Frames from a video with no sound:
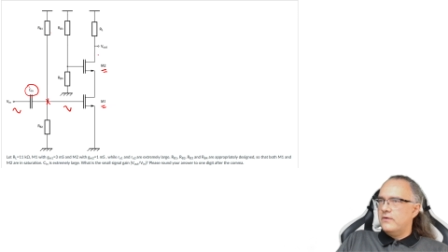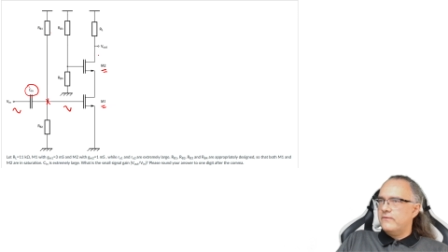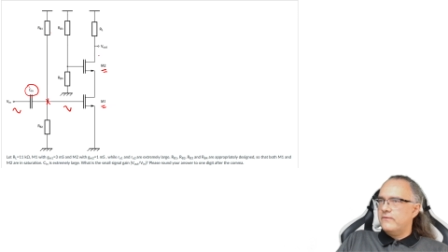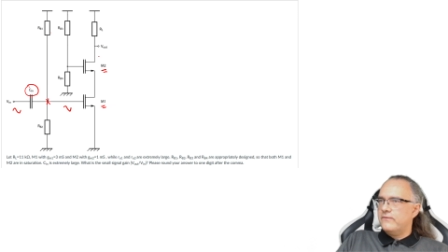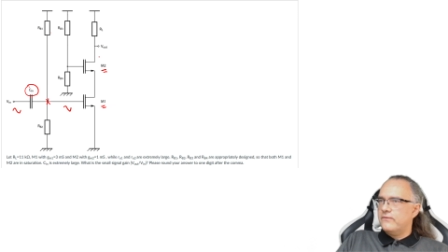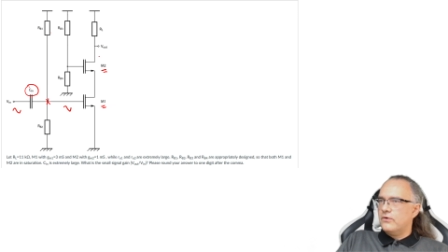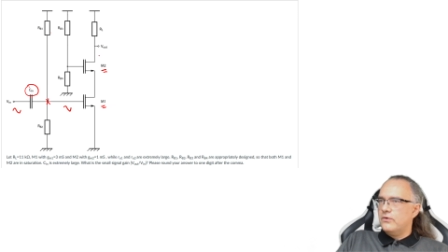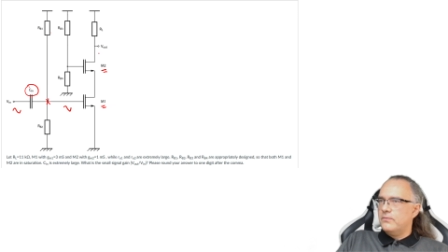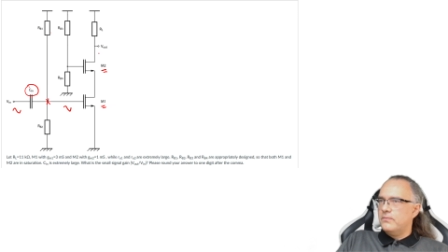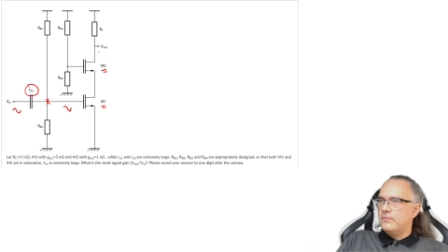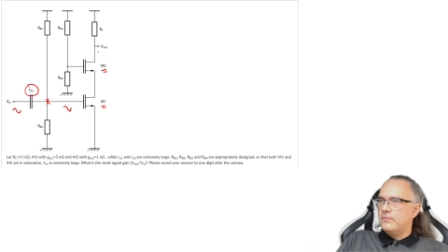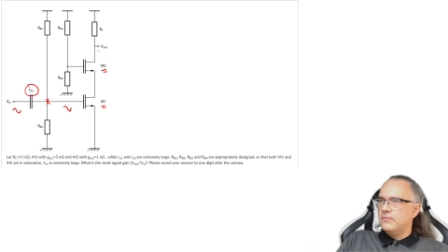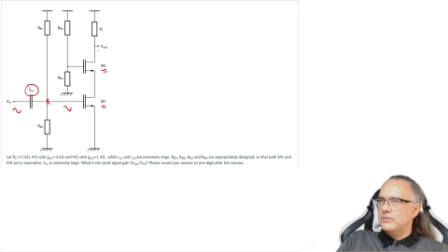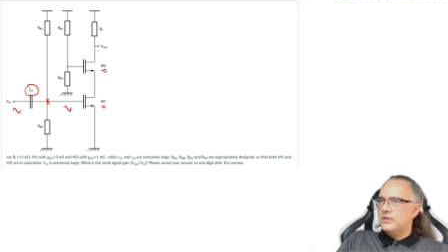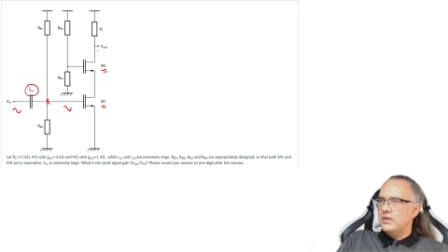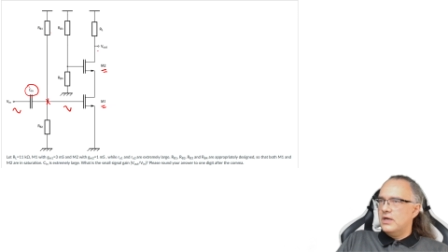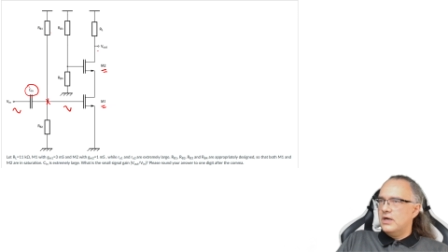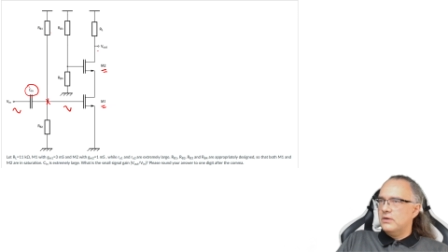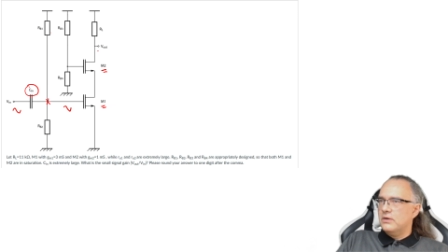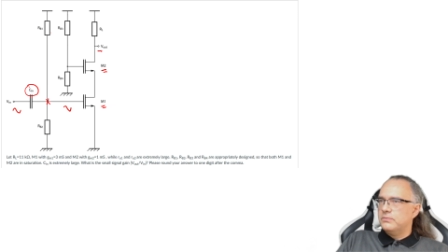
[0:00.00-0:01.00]
from
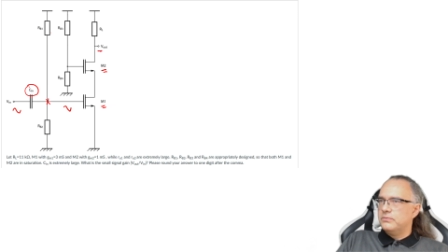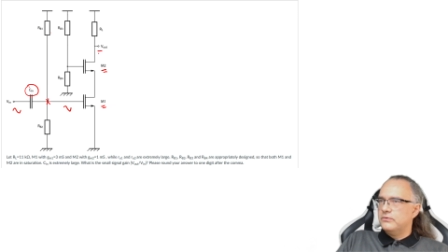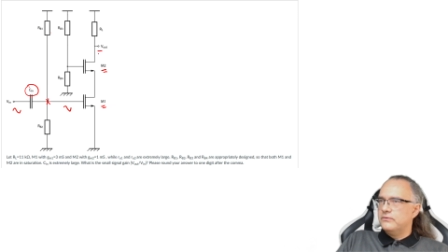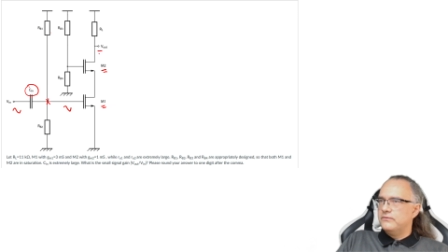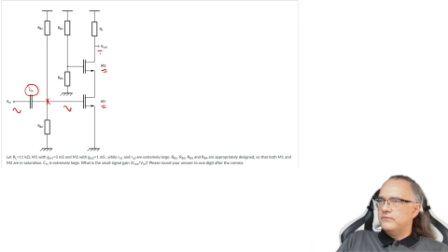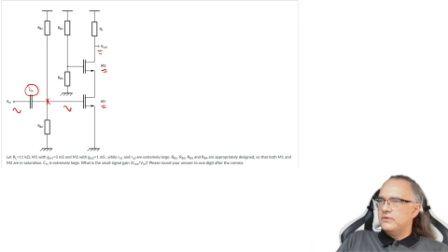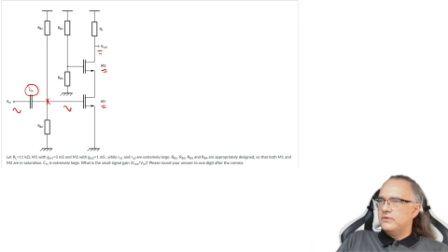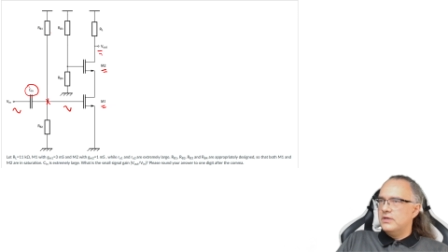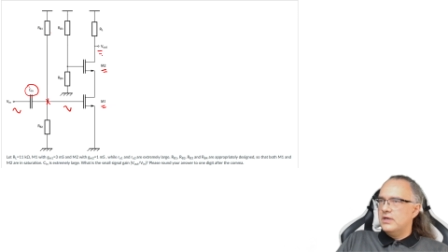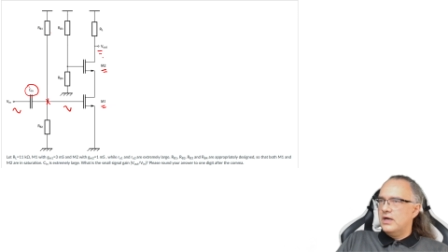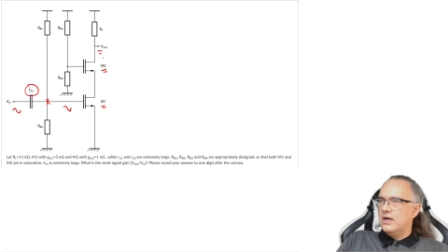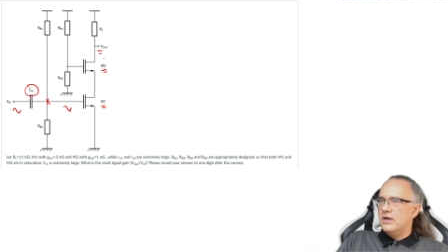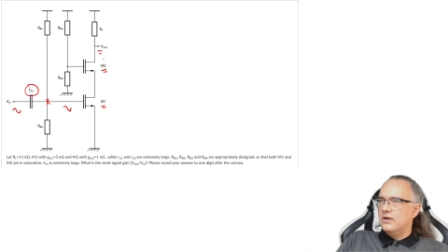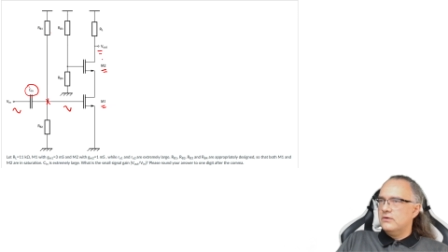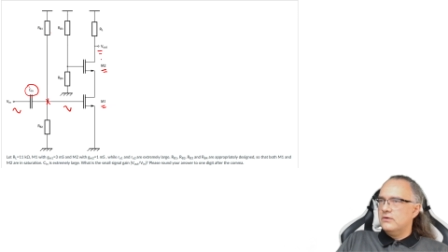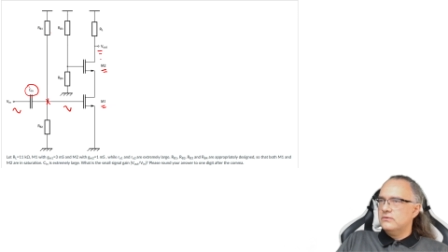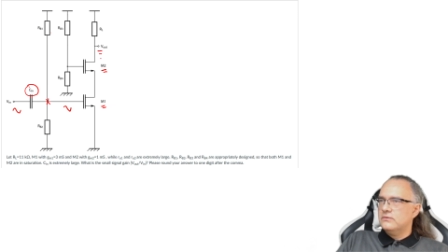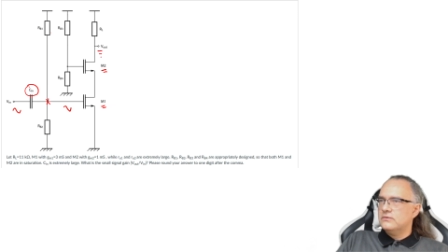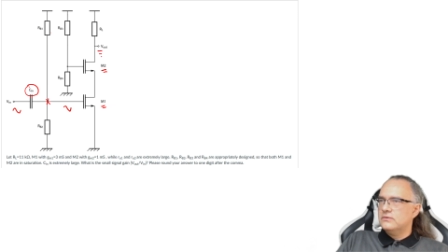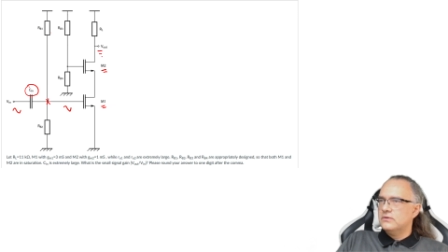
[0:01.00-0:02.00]
the output
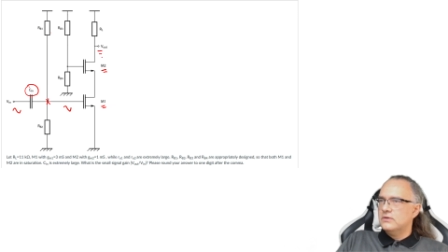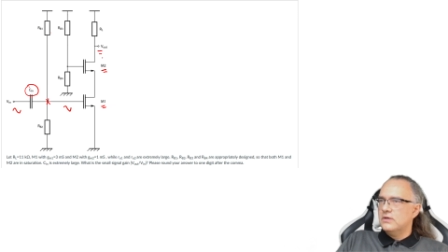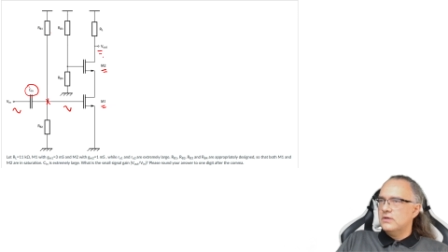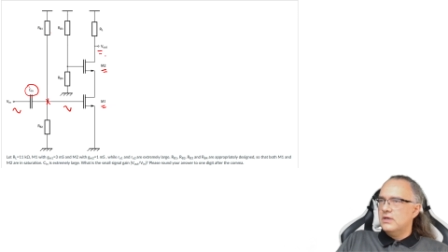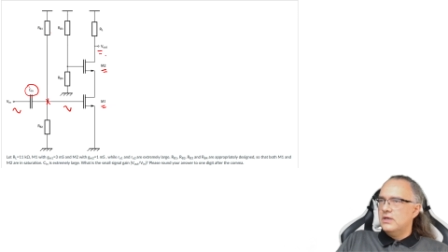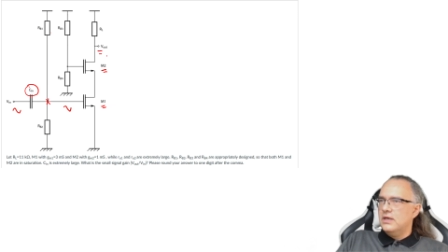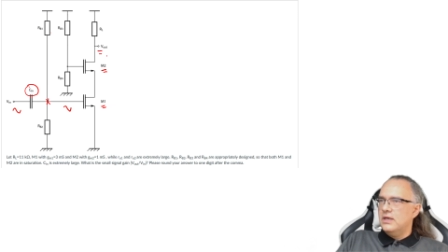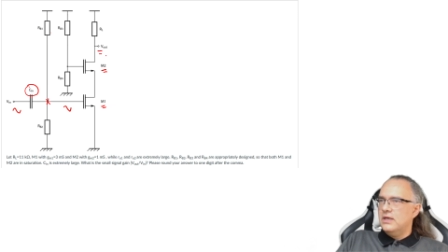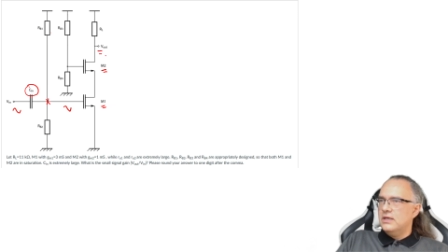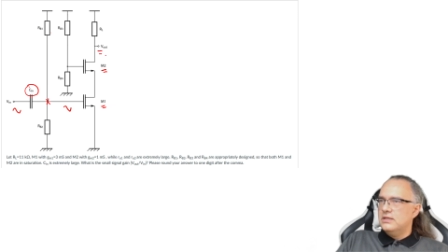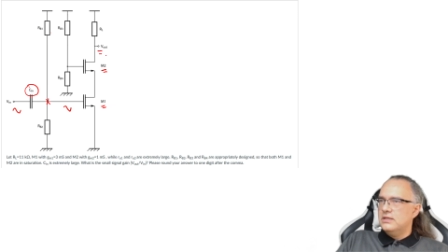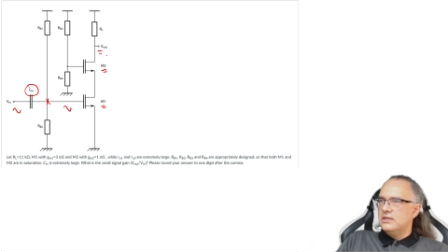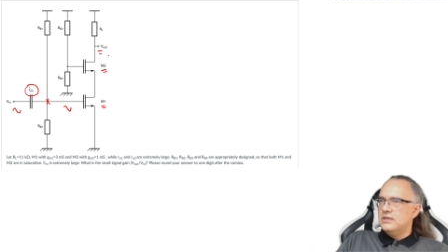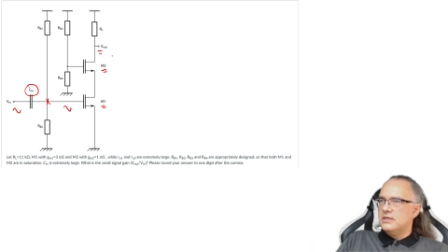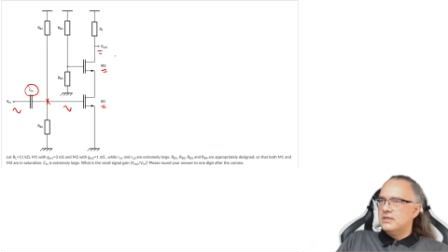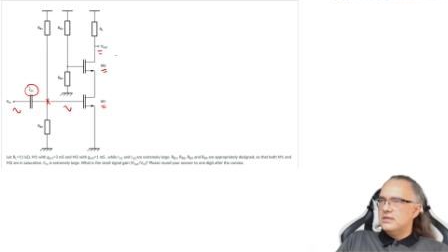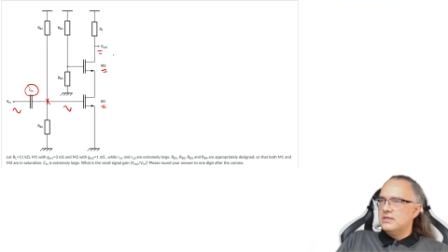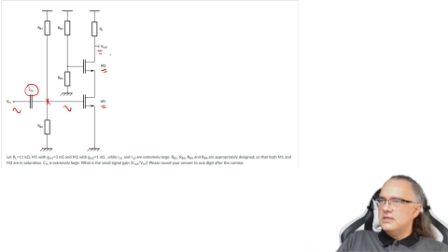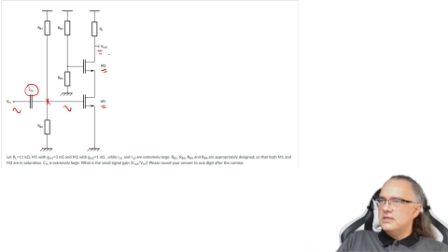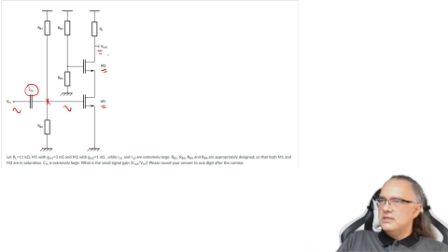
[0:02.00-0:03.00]
Vout and
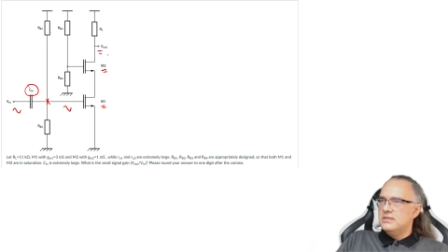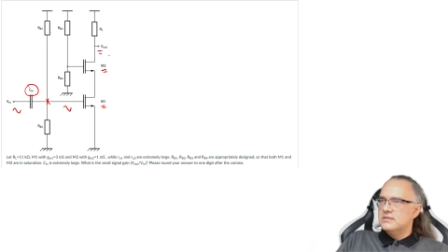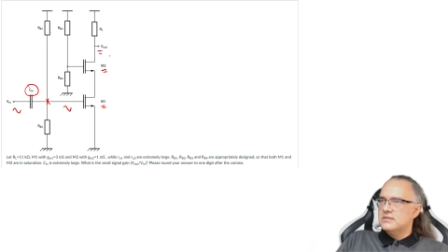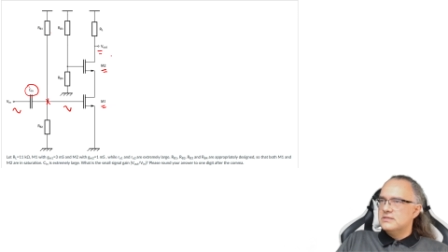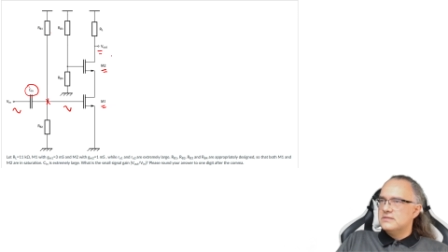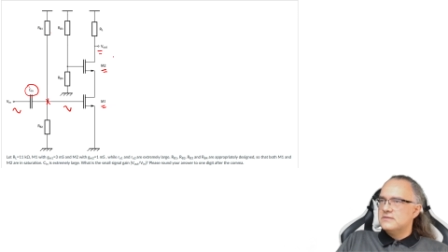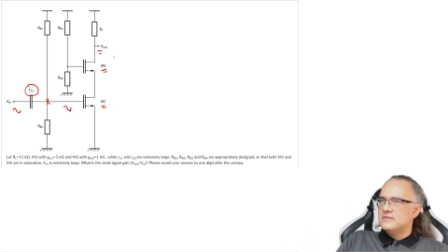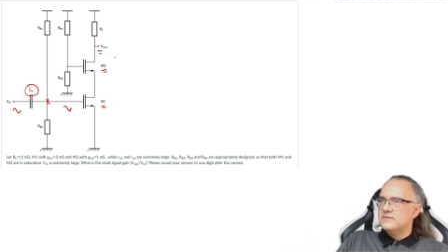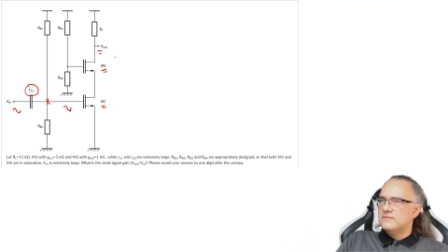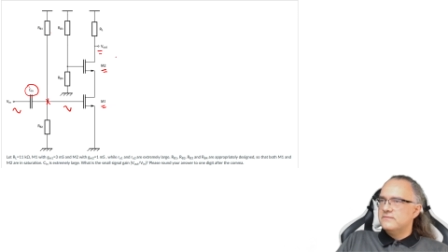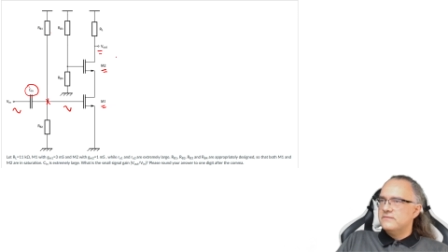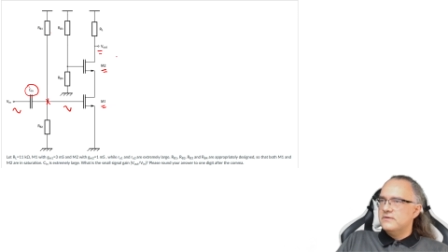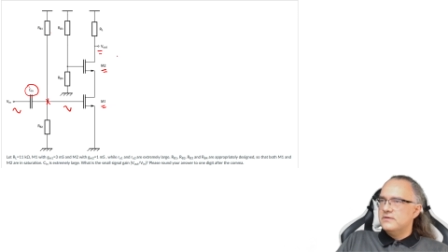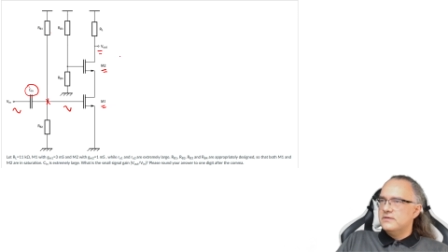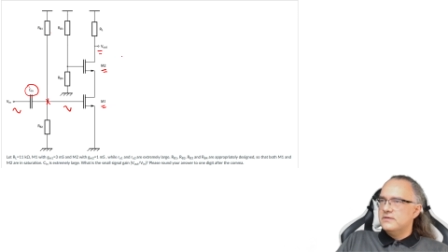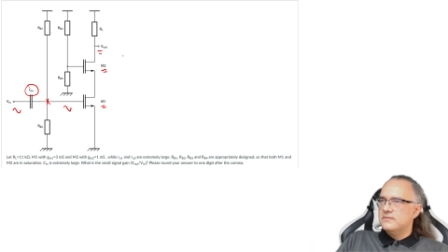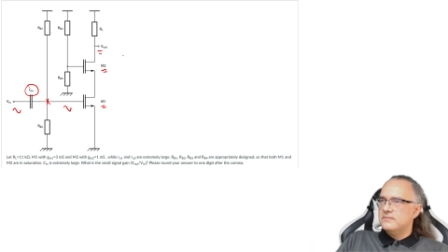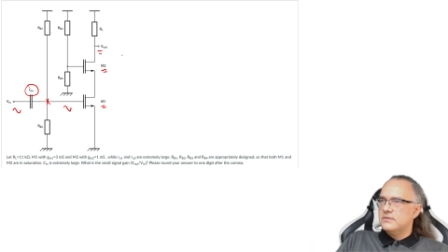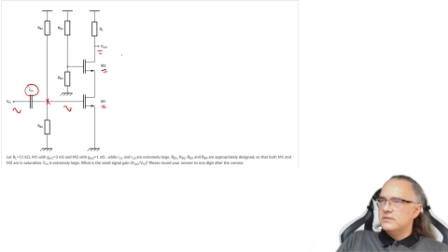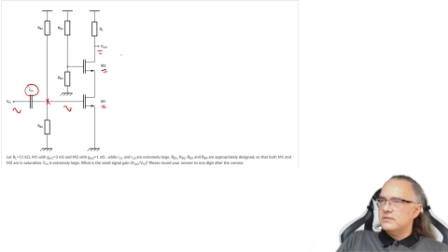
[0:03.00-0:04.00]
increases
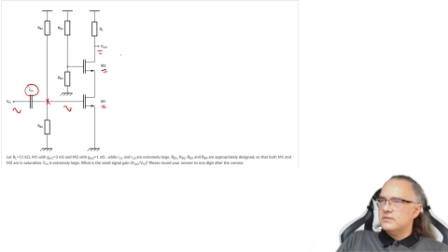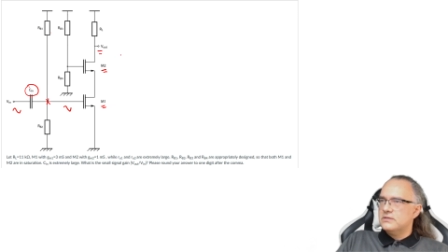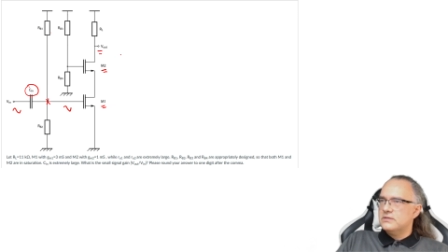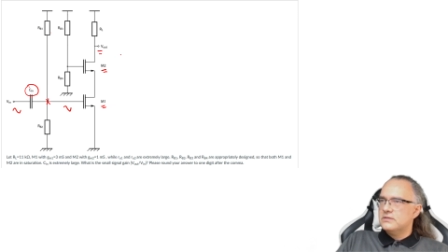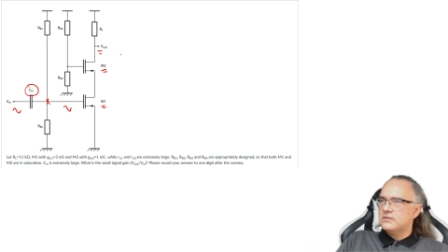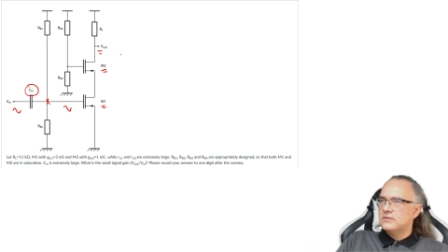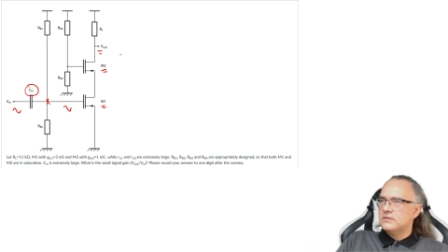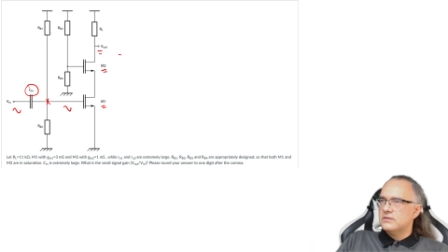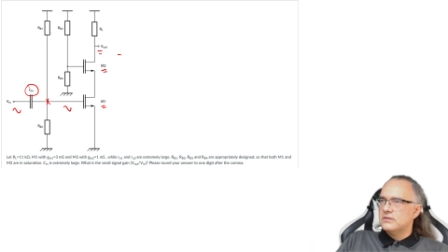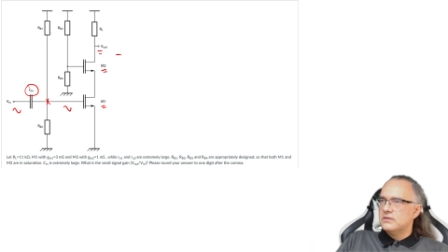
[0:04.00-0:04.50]
very much